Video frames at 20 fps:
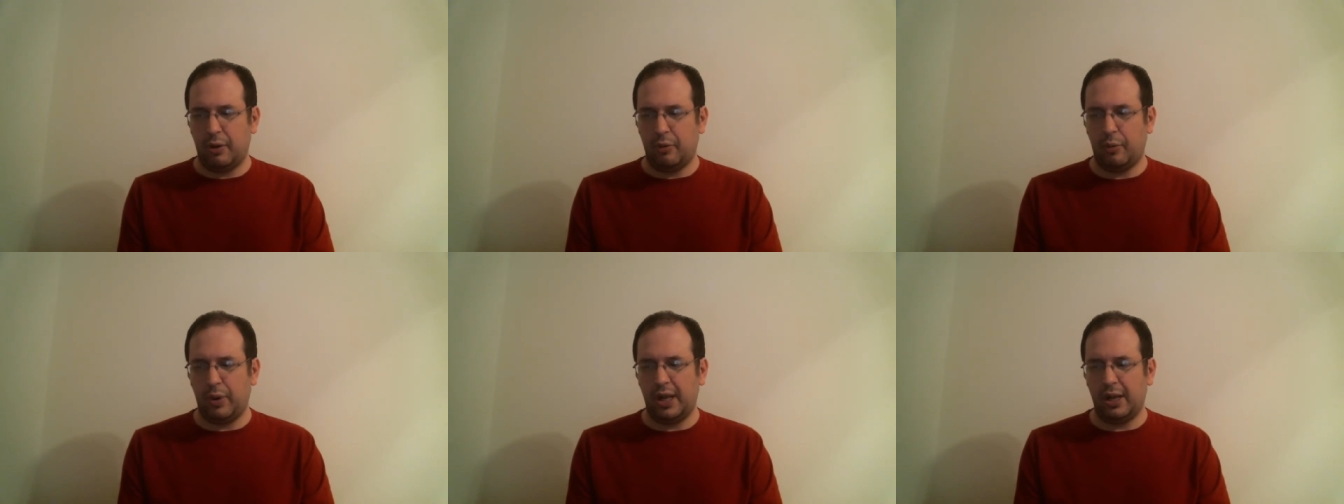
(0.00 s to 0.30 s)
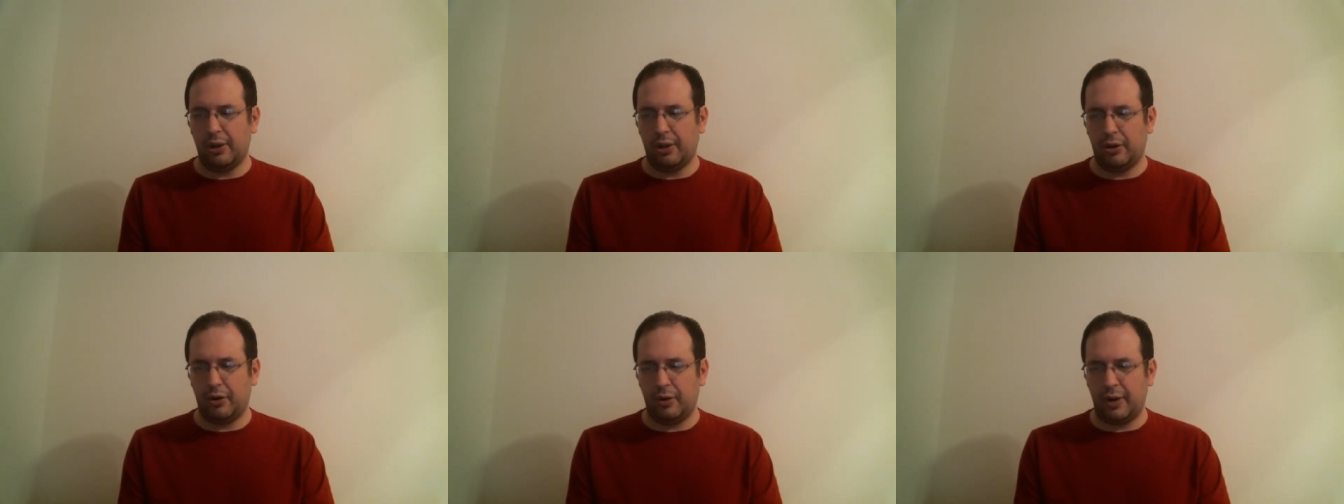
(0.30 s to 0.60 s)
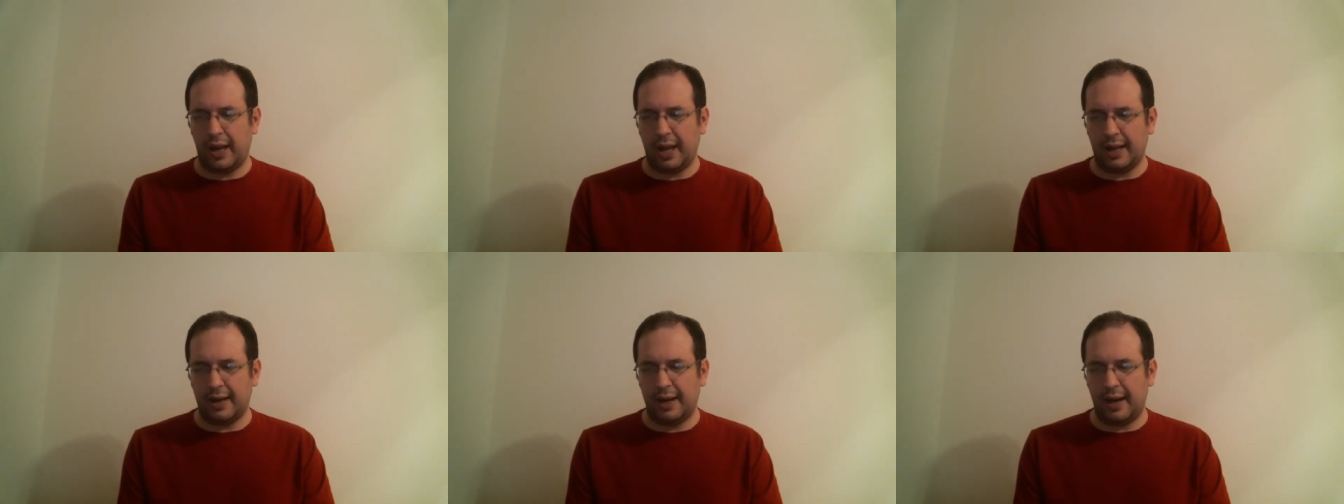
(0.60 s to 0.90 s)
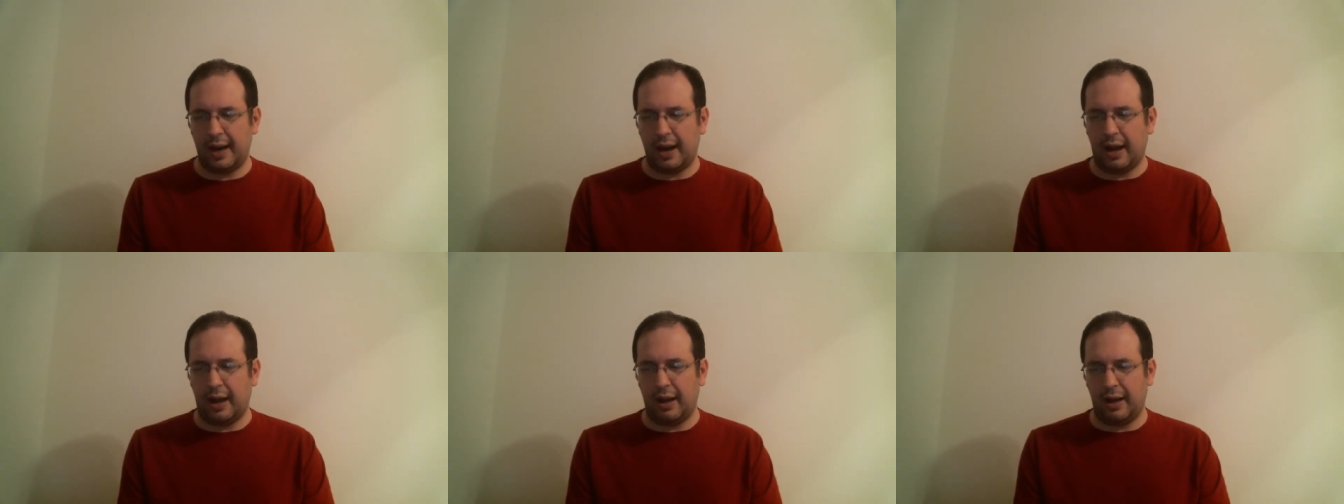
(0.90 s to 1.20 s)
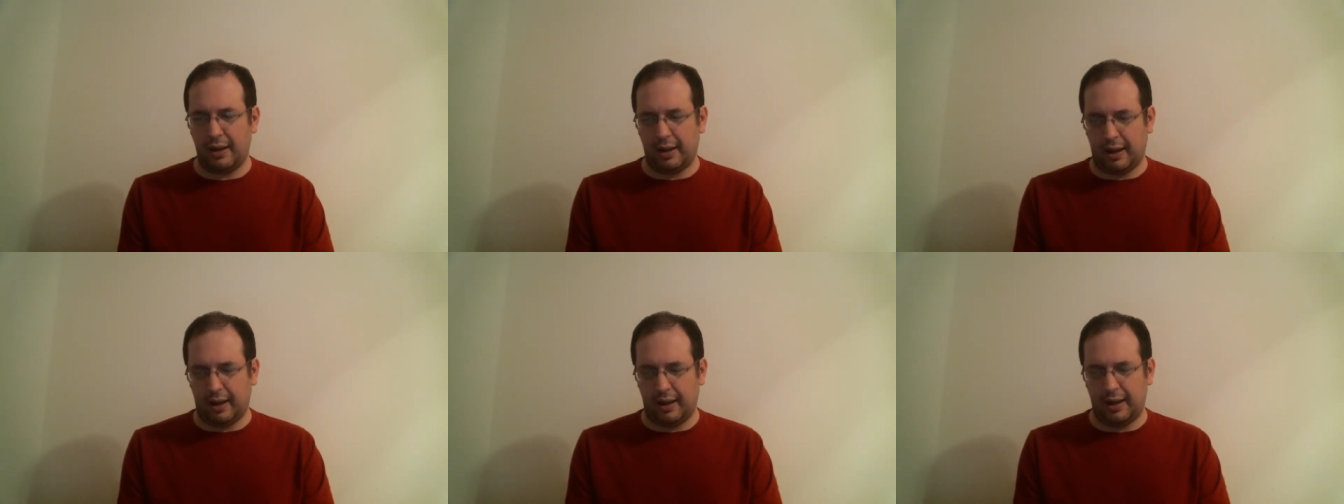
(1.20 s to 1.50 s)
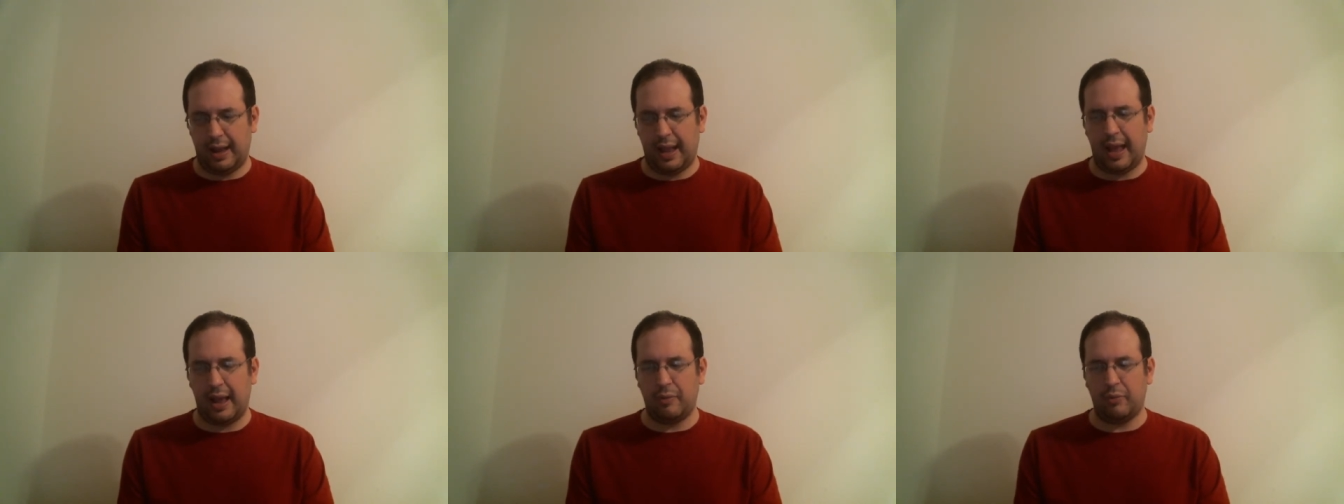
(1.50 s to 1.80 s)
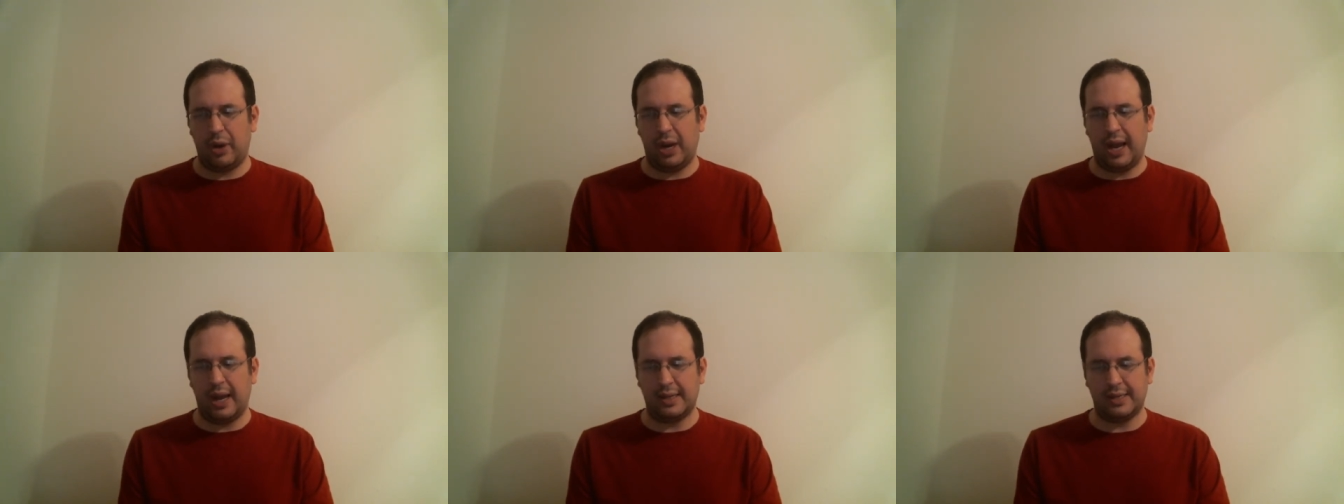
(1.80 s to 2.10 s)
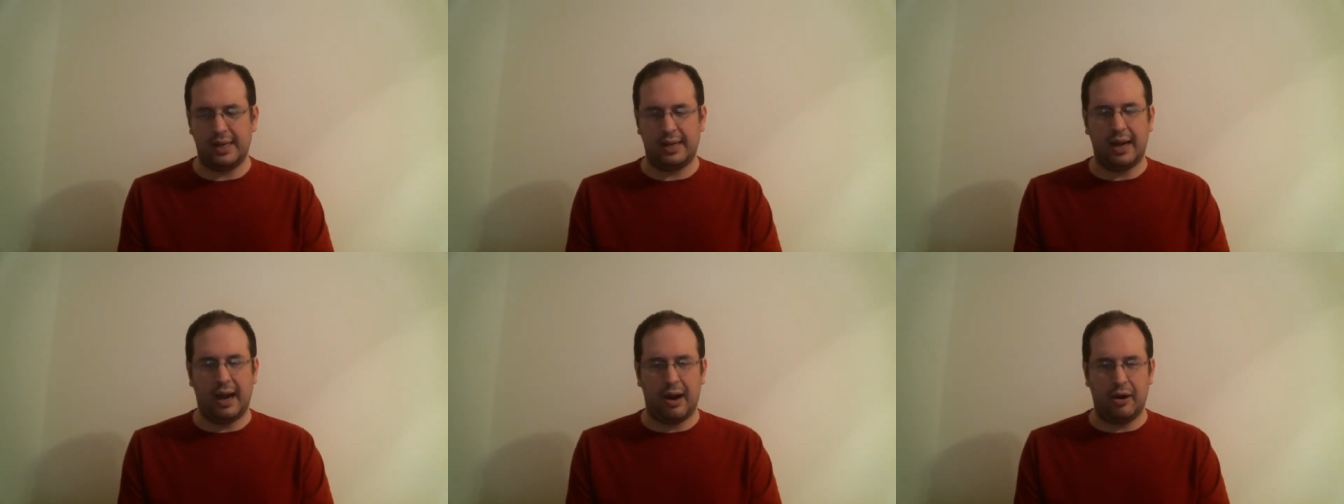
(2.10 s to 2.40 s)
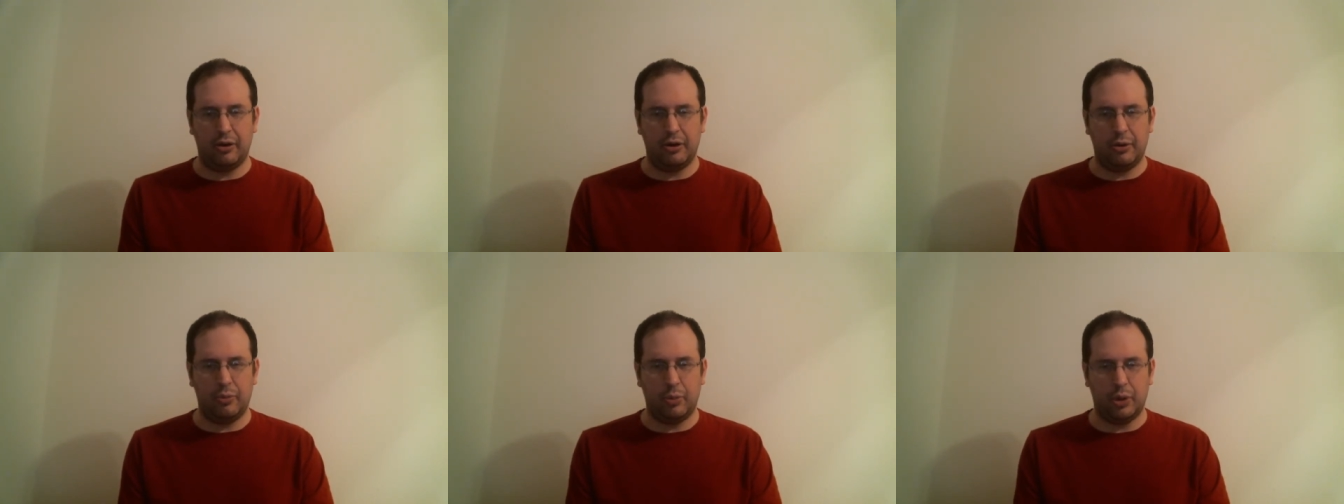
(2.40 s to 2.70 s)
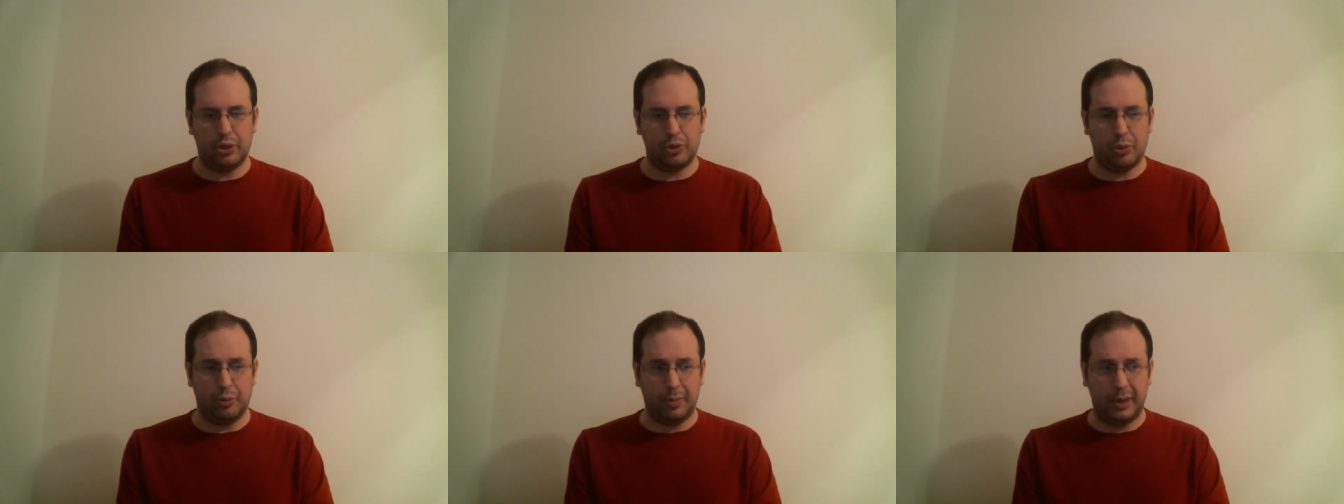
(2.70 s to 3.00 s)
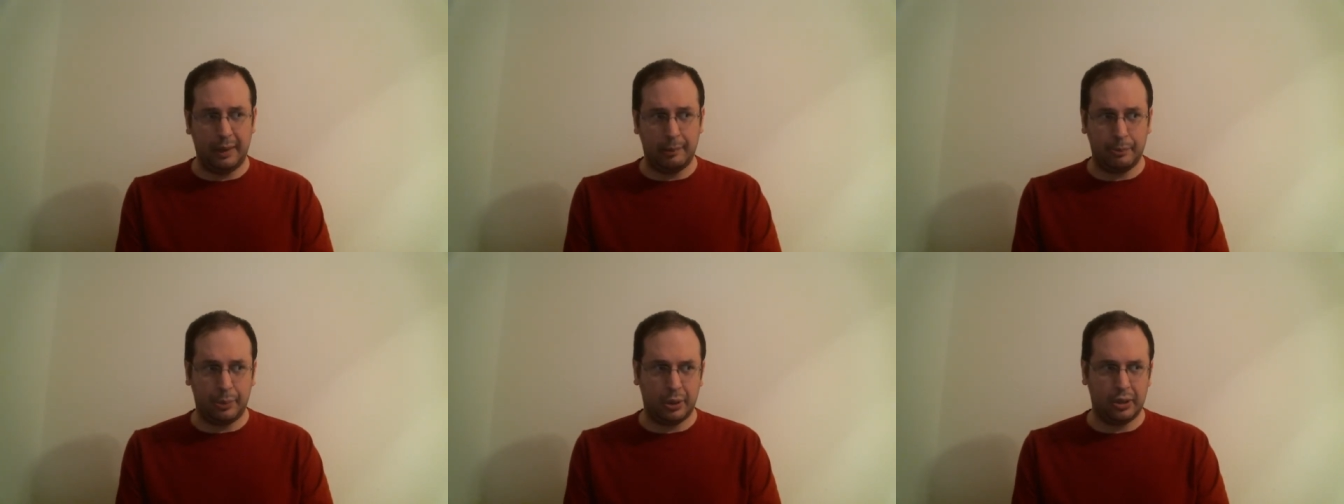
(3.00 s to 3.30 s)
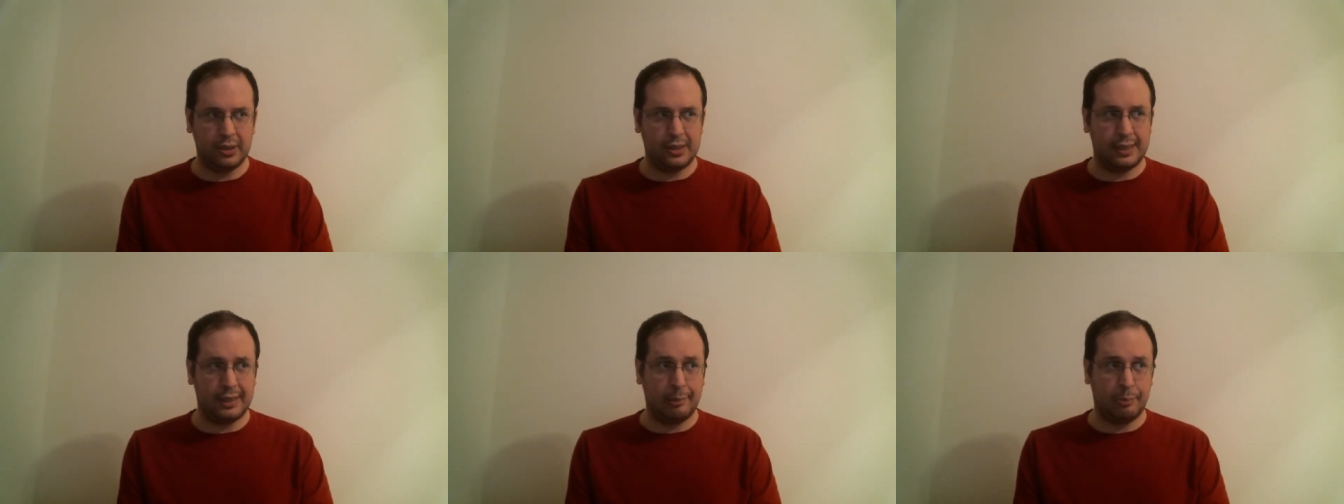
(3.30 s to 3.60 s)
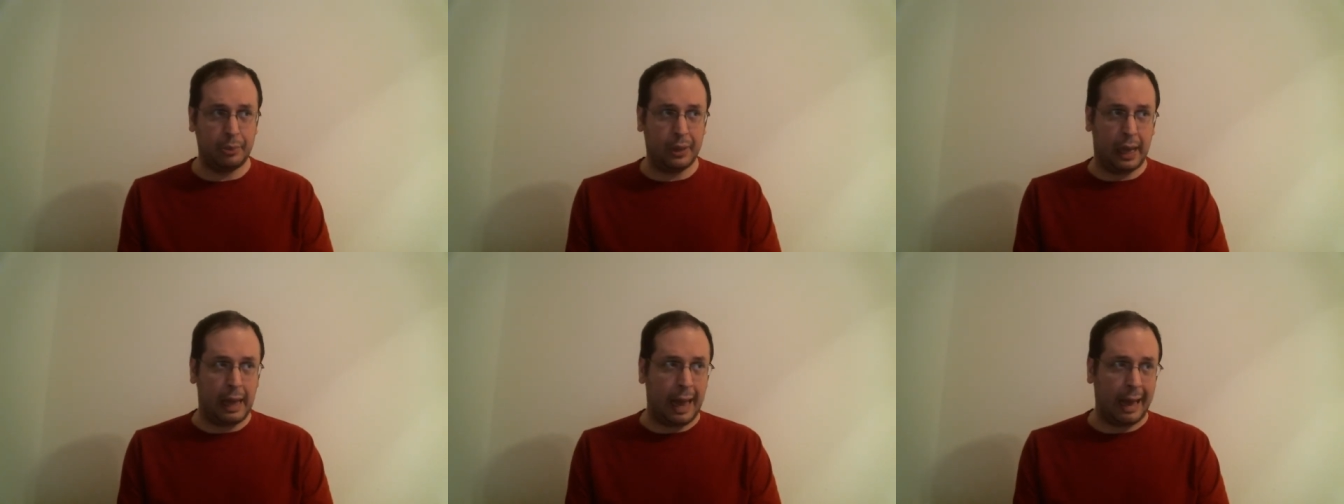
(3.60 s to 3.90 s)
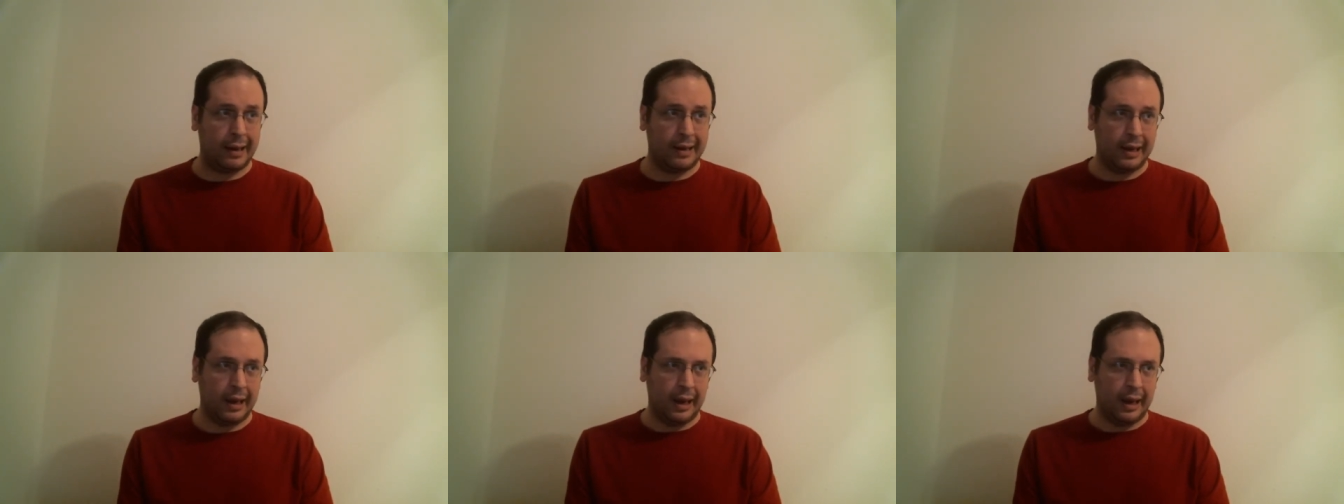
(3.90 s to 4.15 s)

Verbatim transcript: We learn that uh, uh, Henry has a garden, which will be important to the plot.